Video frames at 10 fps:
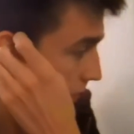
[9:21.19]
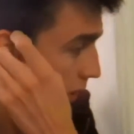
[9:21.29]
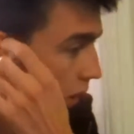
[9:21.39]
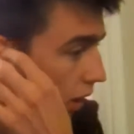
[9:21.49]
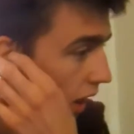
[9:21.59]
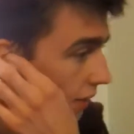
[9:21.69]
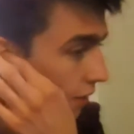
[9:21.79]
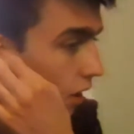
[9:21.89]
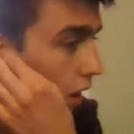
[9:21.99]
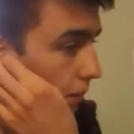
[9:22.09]
But I
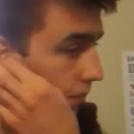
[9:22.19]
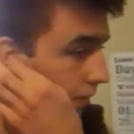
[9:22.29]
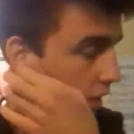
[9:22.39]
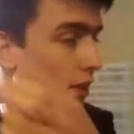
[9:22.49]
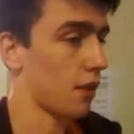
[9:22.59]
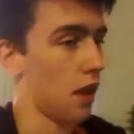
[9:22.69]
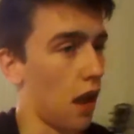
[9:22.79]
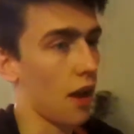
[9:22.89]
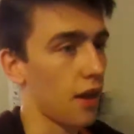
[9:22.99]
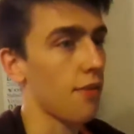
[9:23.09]
forgot,
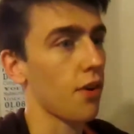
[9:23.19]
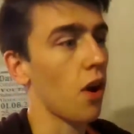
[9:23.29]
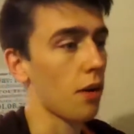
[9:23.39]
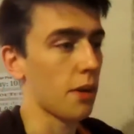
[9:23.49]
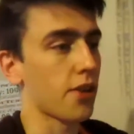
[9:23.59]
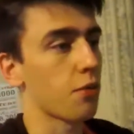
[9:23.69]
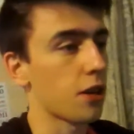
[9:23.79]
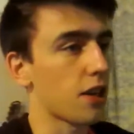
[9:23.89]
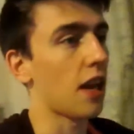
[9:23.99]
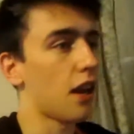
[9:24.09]
he forgot, he messaged me
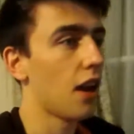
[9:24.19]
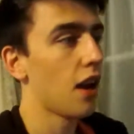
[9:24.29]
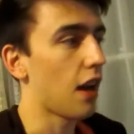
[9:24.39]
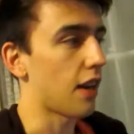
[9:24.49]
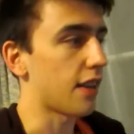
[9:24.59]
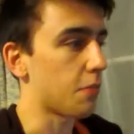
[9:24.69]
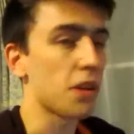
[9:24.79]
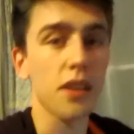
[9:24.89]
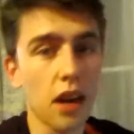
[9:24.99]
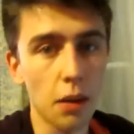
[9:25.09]
today, and he's
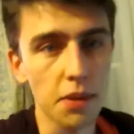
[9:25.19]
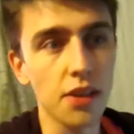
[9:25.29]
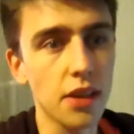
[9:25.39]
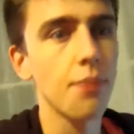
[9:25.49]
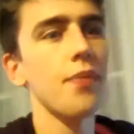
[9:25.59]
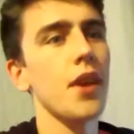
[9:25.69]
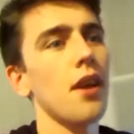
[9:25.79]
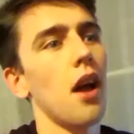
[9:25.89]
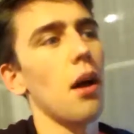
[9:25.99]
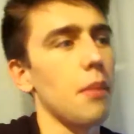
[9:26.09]
busy and I'm busy.
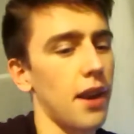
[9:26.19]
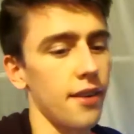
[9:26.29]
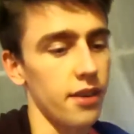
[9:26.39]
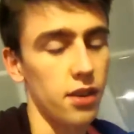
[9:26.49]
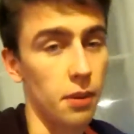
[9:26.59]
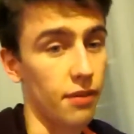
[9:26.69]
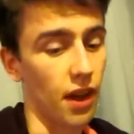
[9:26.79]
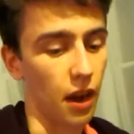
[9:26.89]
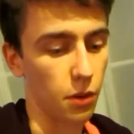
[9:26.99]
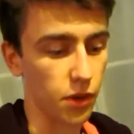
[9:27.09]
And to be
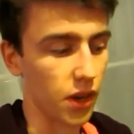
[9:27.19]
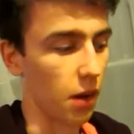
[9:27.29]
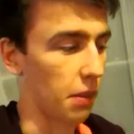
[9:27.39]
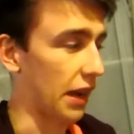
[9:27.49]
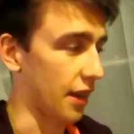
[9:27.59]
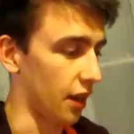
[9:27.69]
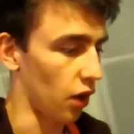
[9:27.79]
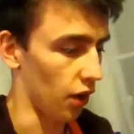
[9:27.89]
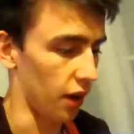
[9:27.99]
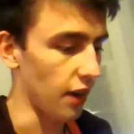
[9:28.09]
fair, I was kind of banking
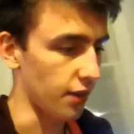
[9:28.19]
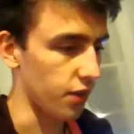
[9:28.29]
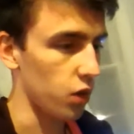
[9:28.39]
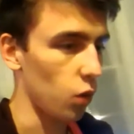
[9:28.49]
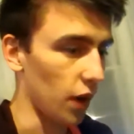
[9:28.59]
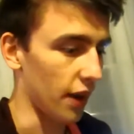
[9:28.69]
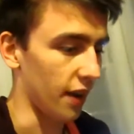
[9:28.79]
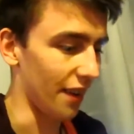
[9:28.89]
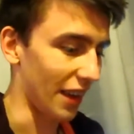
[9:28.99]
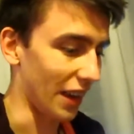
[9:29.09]
on a nice, quiet
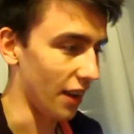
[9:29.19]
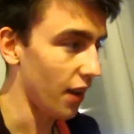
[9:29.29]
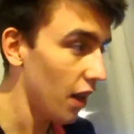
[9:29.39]
night in.